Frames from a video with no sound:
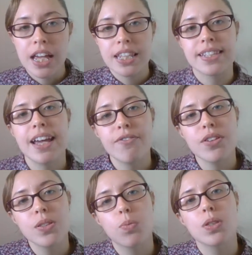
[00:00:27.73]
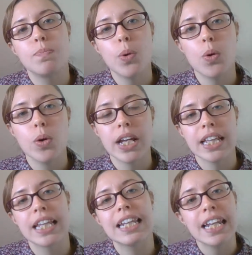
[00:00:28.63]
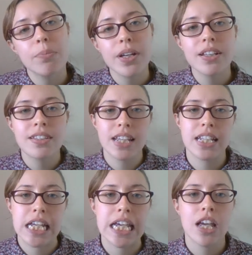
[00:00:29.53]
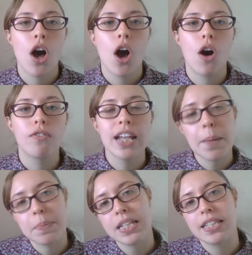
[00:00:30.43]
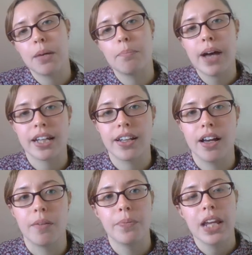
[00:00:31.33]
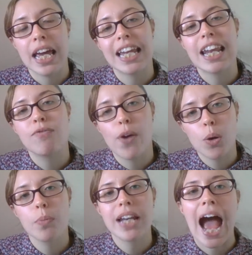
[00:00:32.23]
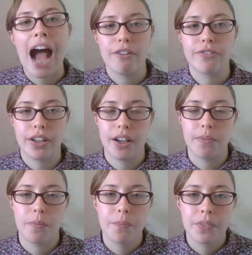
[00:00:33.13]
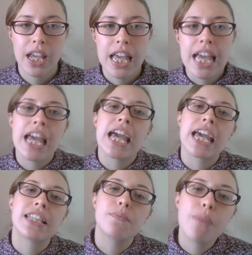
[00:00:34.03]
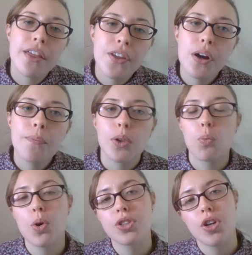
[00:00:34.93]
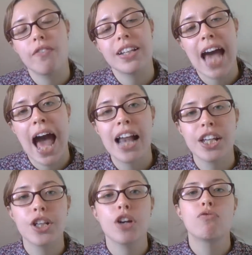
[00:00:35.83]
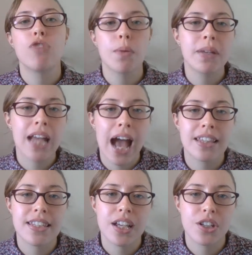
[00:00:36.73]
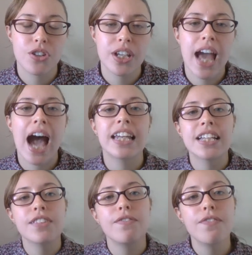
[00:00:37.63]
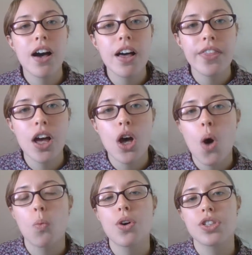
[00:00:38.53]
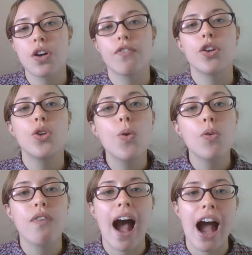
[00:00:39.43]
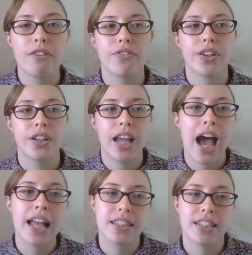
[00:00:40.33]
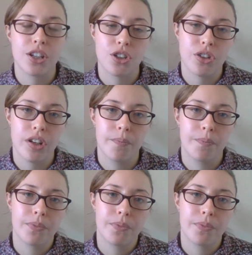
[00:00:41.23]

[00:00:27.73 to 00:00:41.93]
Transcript: Severus was born in the Libyan city of Leptis Magna in Roman Africa. His mother was of Italian Roman ancestry and his father was of North African ancestry.